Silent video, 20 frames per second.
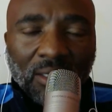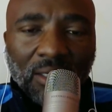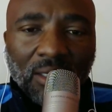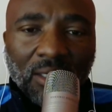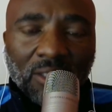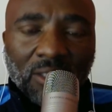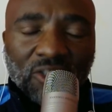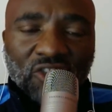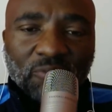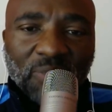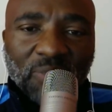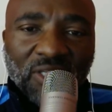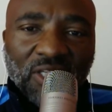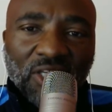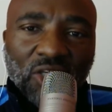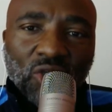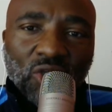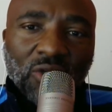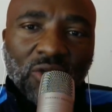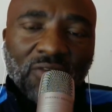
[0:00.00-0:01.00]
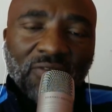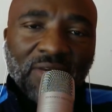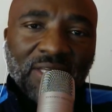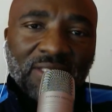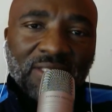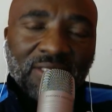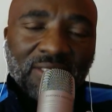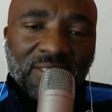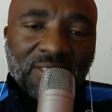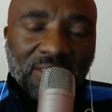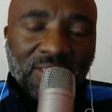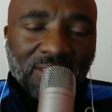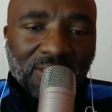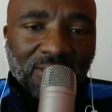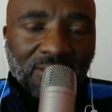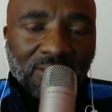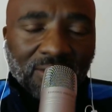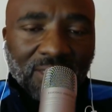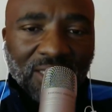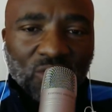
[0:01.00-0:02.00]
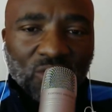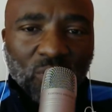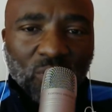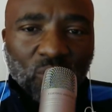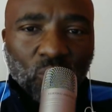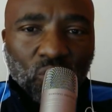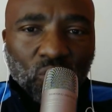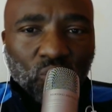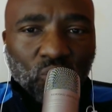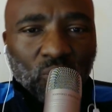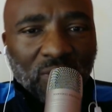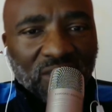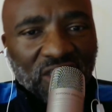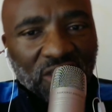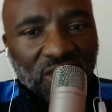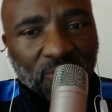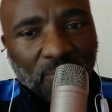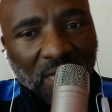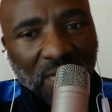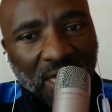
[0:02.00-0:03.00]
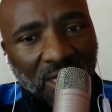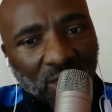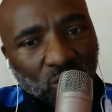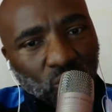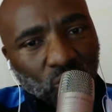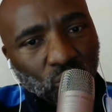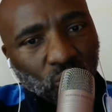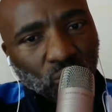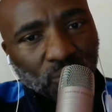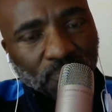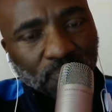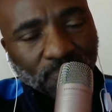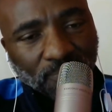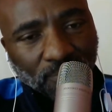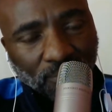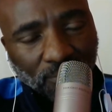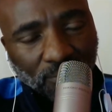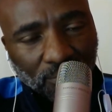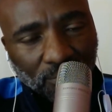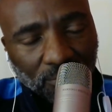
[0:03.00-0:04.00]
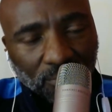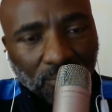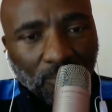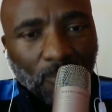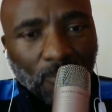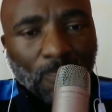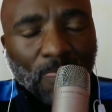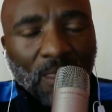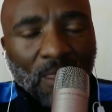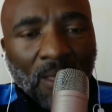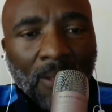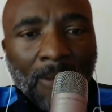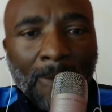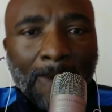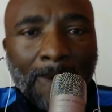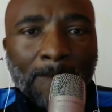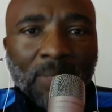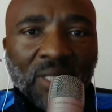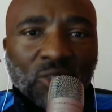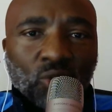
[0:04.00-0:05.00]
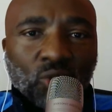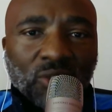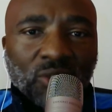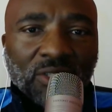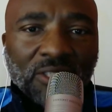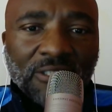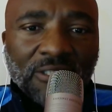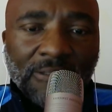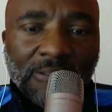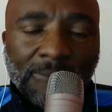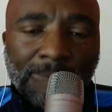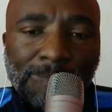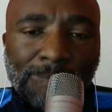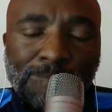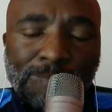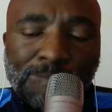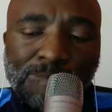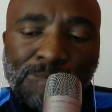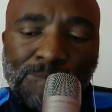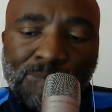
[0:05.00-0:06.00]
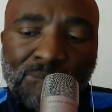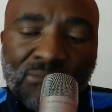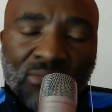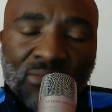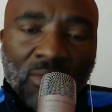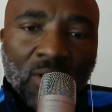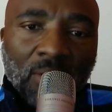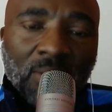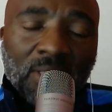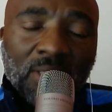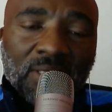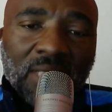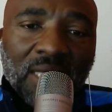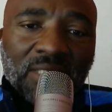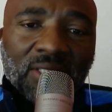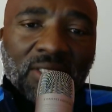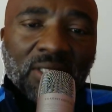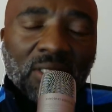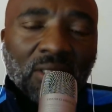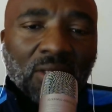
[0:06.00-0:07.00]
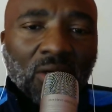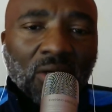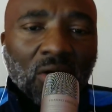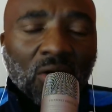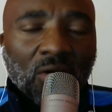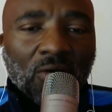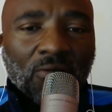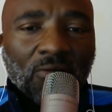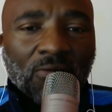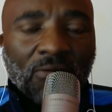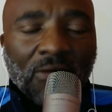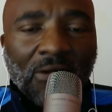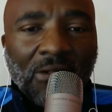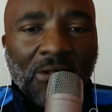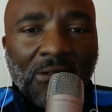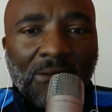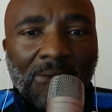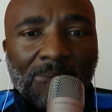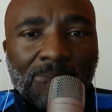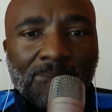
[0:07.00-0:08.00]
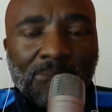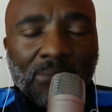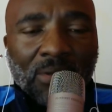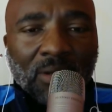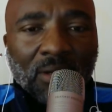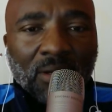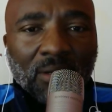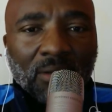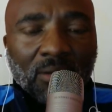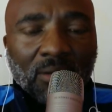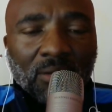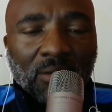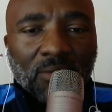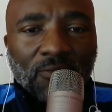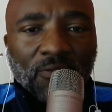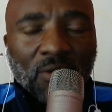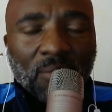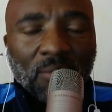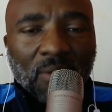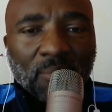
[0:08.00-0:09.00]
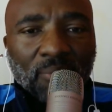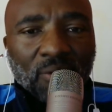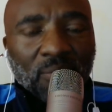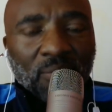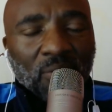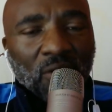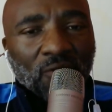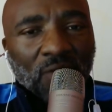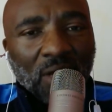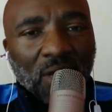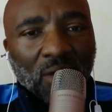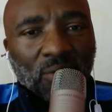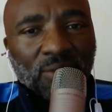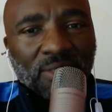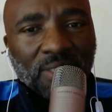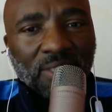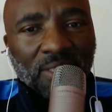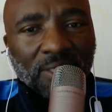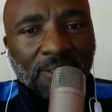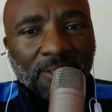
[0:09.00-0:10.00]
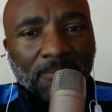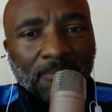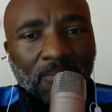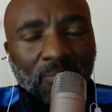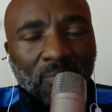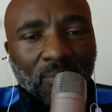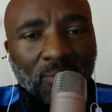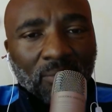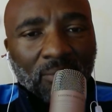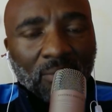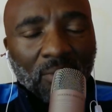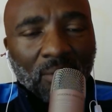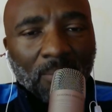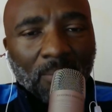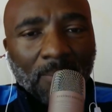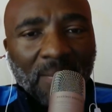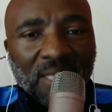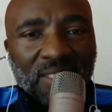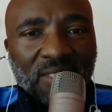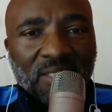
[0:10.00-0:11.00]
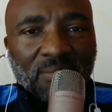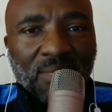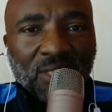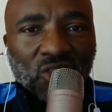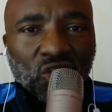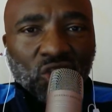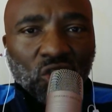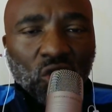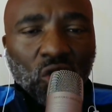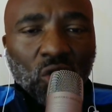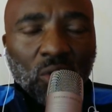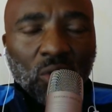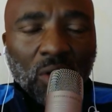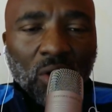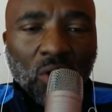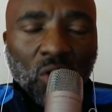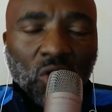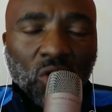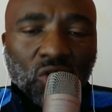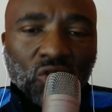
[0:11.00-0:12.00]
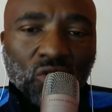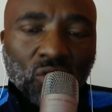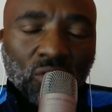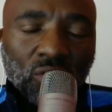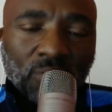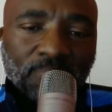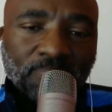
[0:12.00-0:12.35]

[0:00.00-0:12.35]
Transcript: speaking universities. That's what we should aspire to. But you see, this article of the former premier of Gauteng, Mbazima Shilowa, also